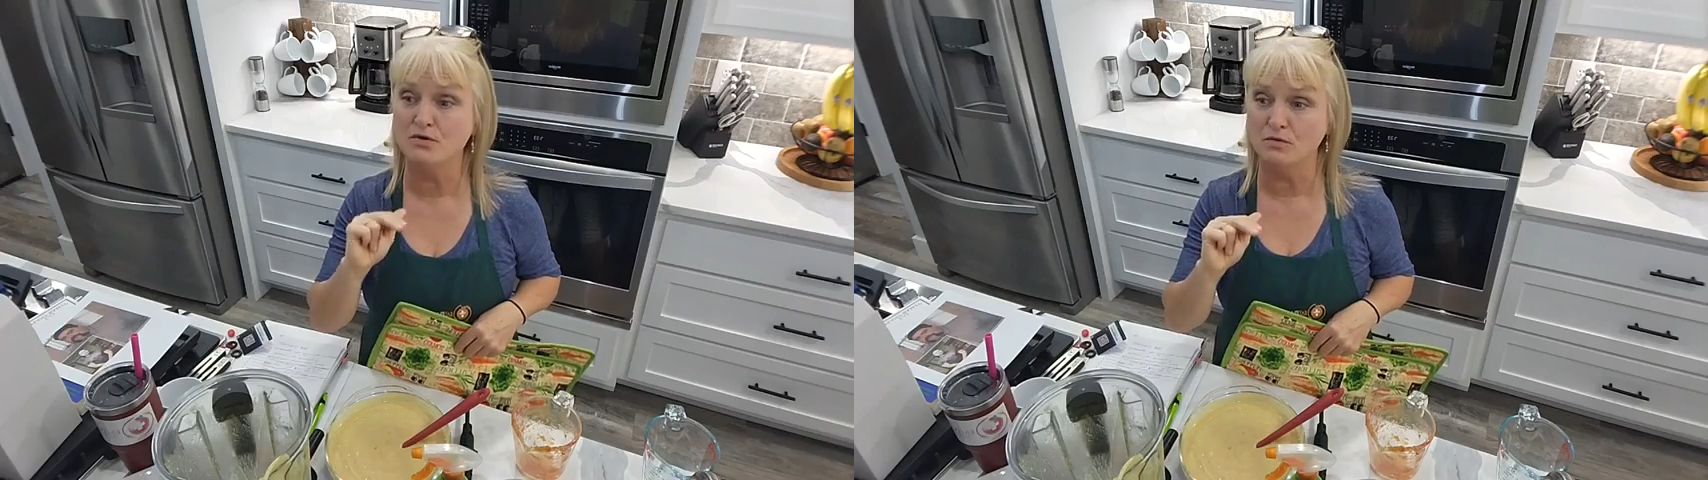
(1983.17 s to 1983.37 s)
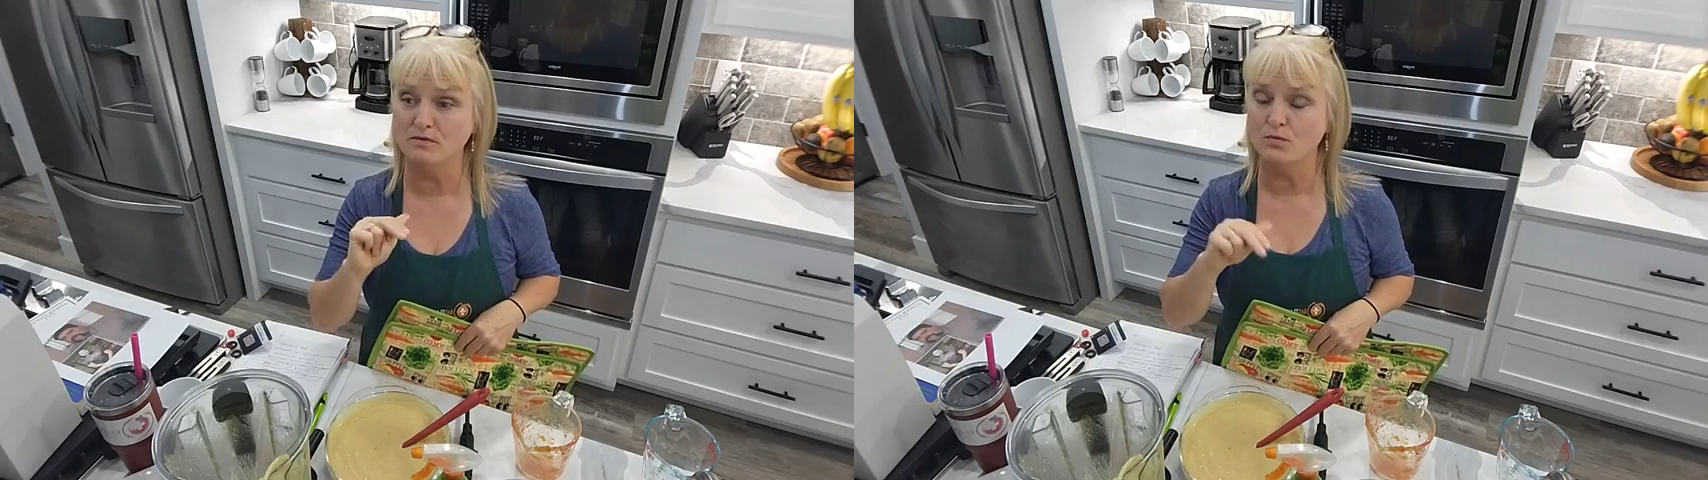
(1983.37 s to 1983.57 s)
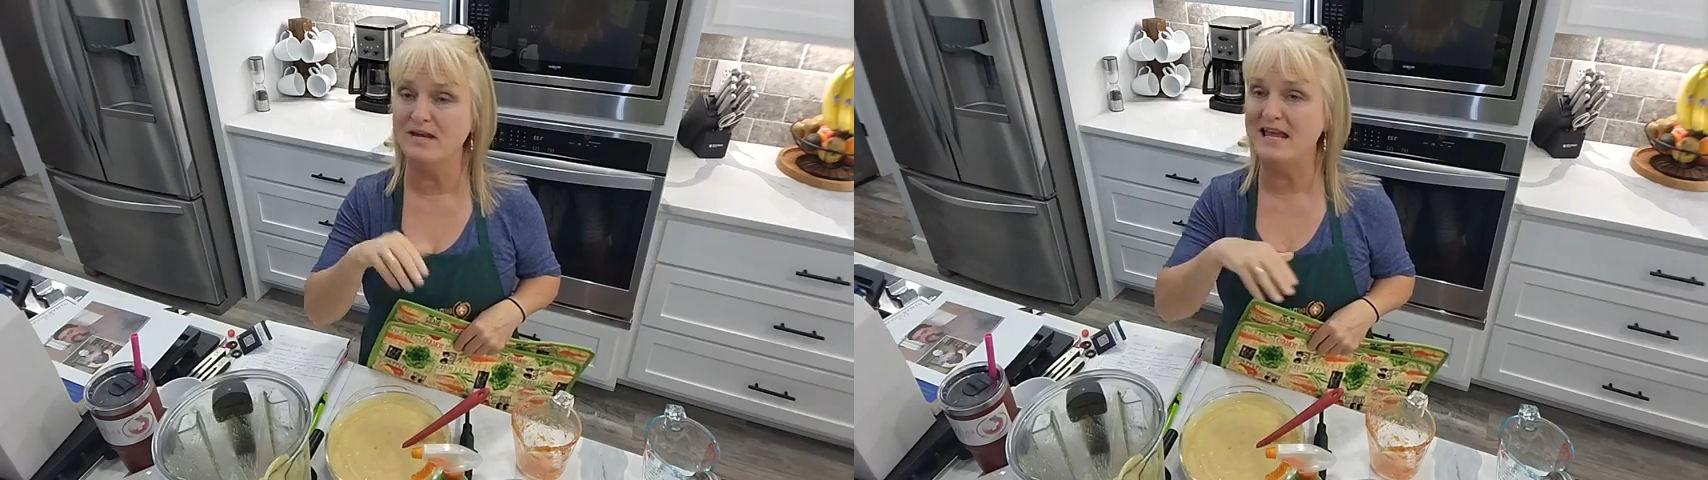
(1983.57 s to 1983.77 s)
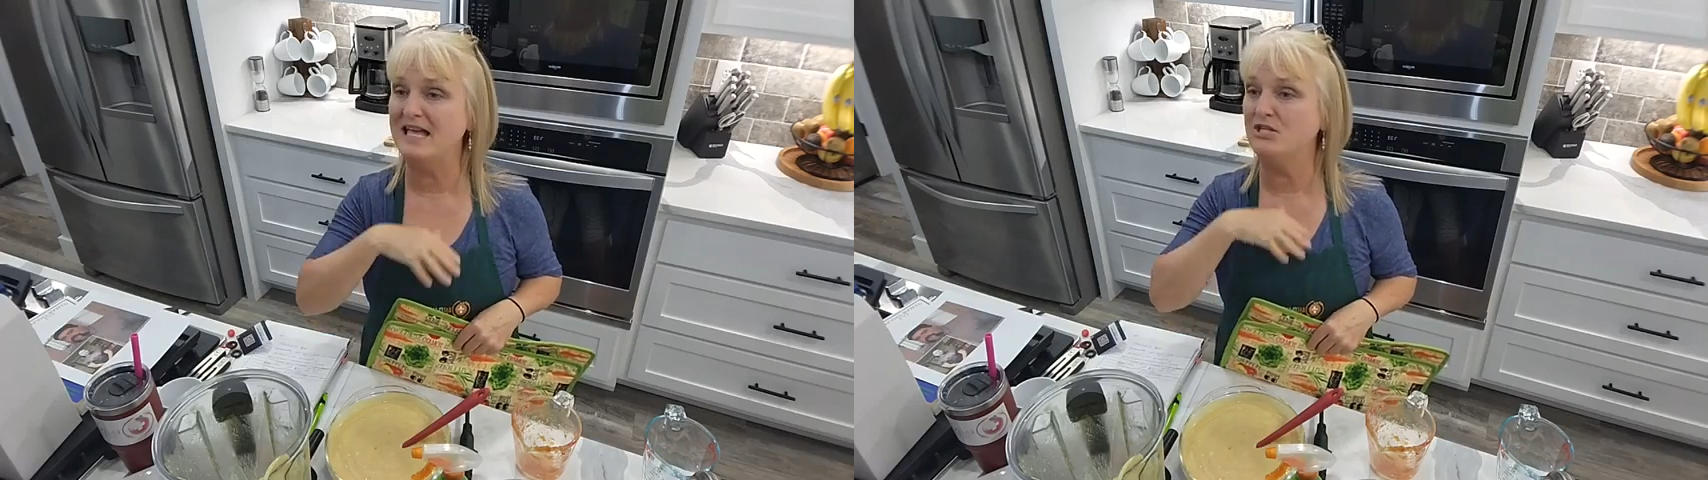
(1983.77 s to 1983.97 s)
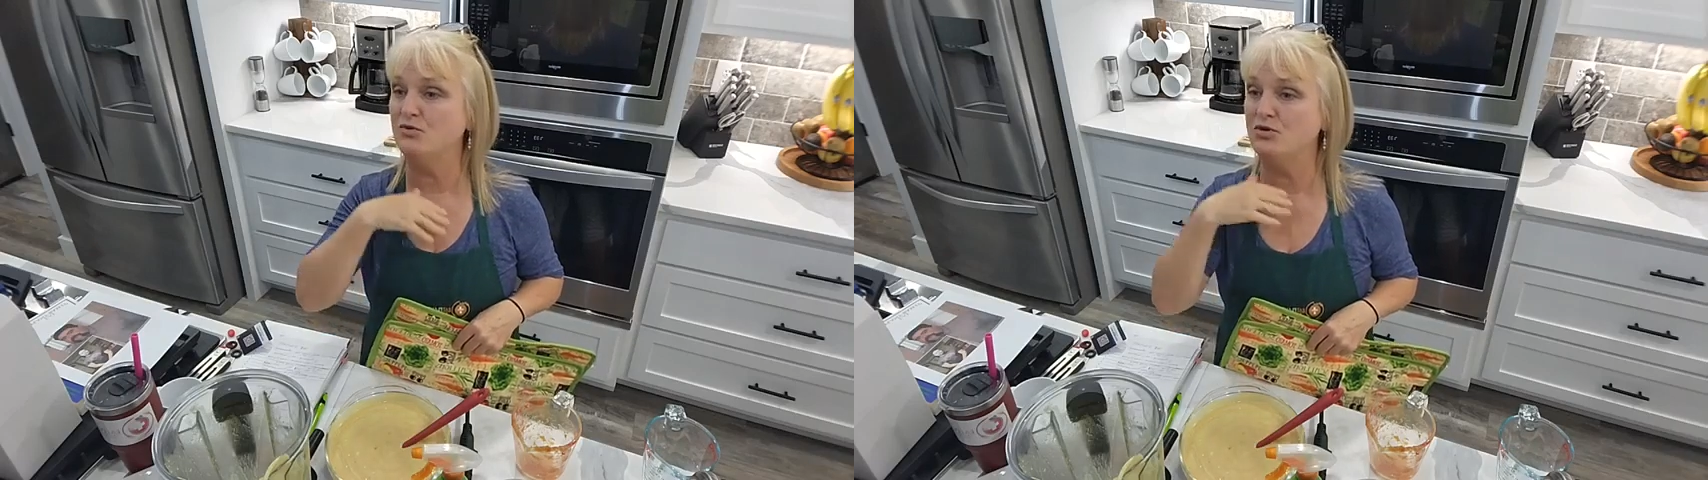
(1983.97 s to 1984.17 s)
hoops. We
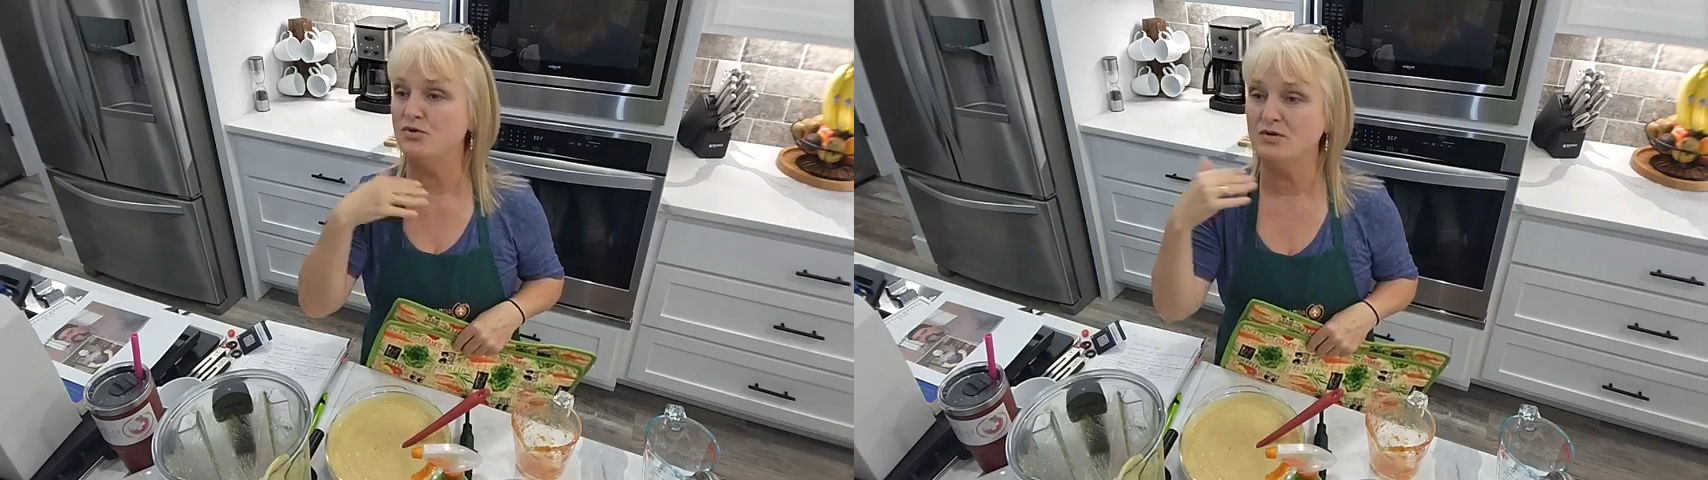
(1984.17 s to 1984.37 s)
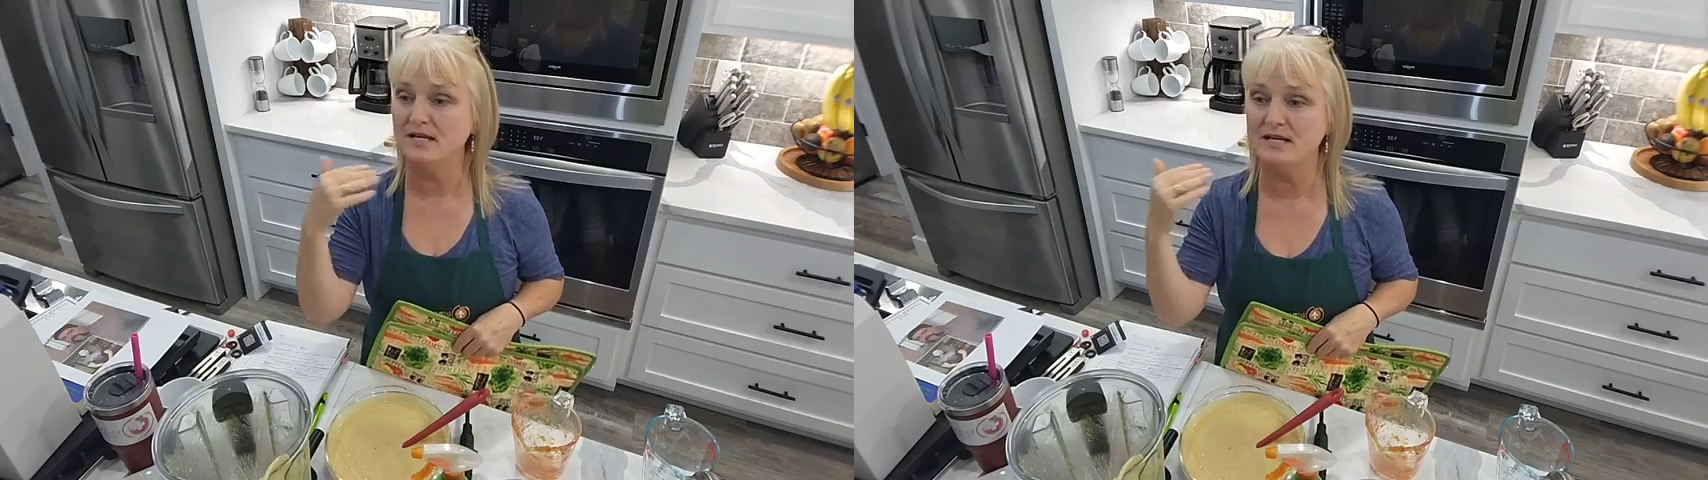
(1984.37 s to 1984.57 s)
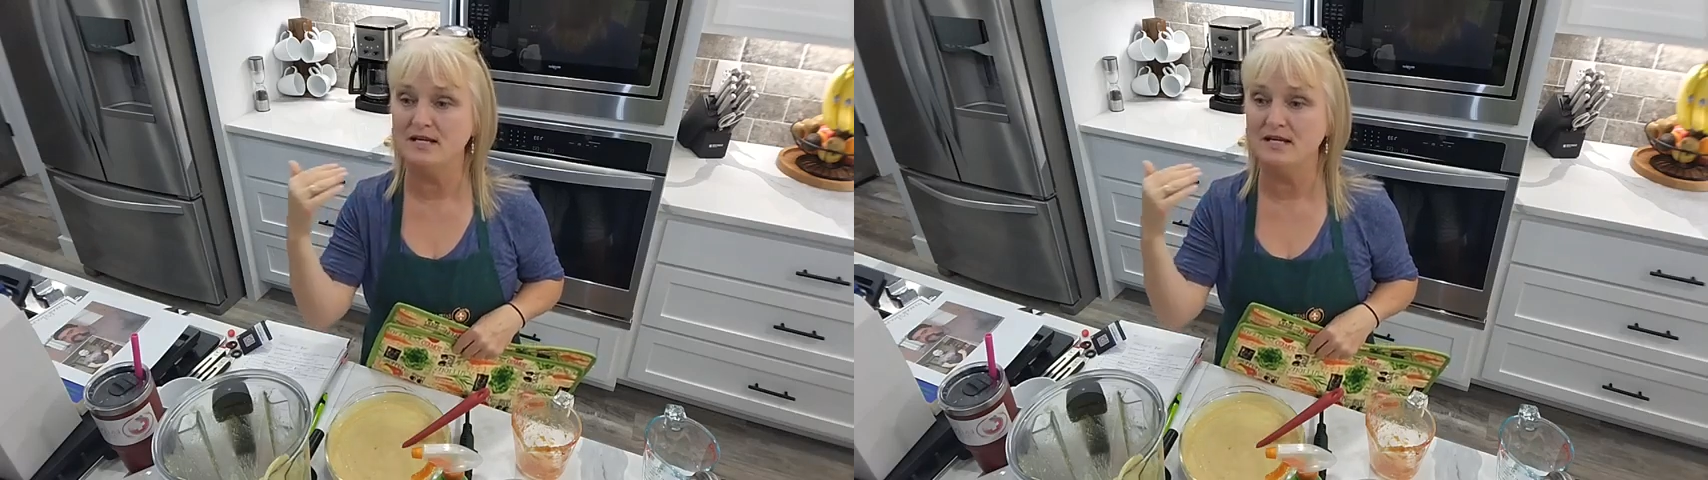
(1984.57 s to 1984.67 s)
had to turn